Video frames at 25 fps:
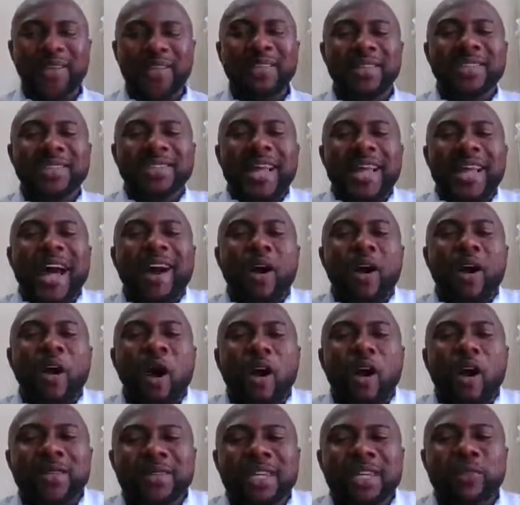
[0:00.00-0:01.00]
These are
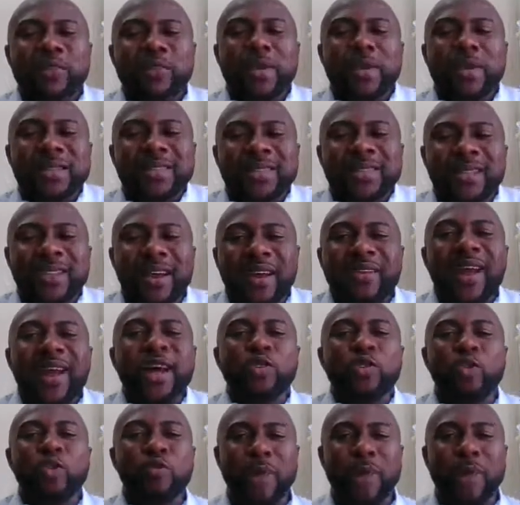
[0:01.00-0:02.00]
all things we deal
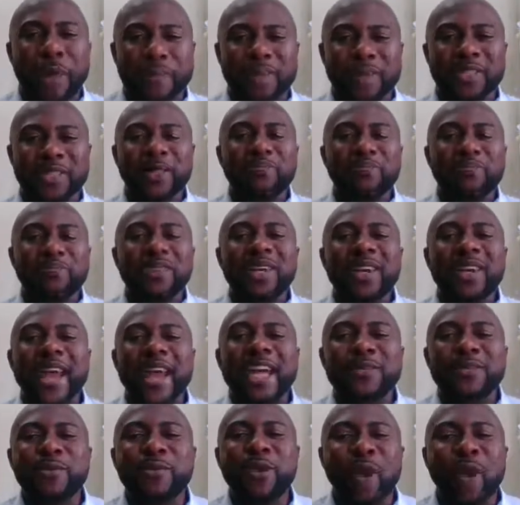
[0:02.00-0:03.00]
as human beings.
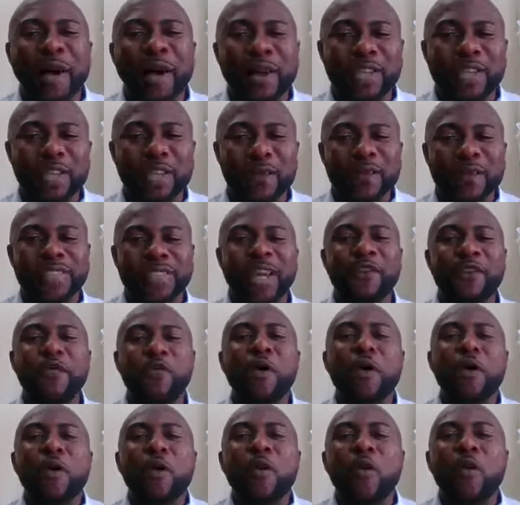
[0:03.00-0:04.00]
Let's be honest with
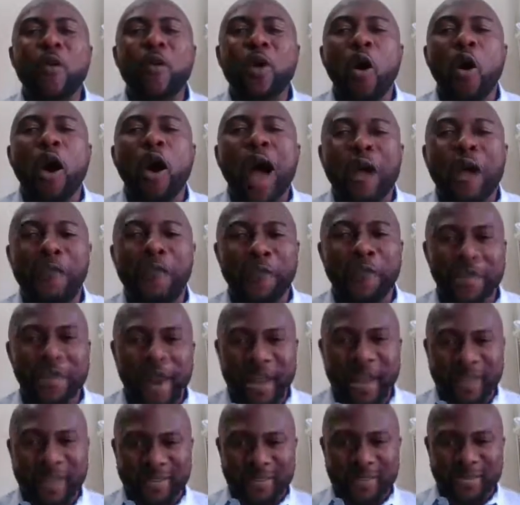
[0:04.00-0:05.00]
ourselves. We all have
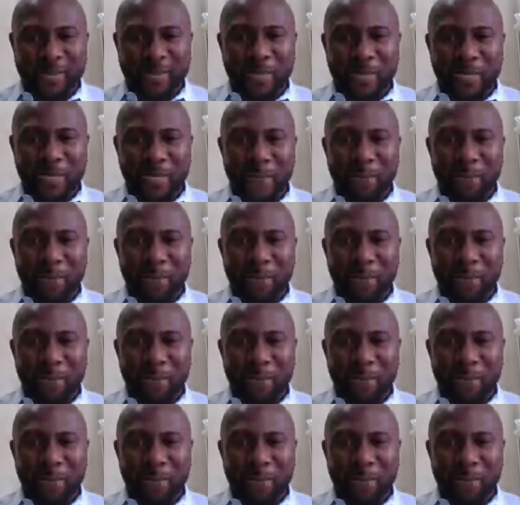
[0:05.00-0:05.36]
fears.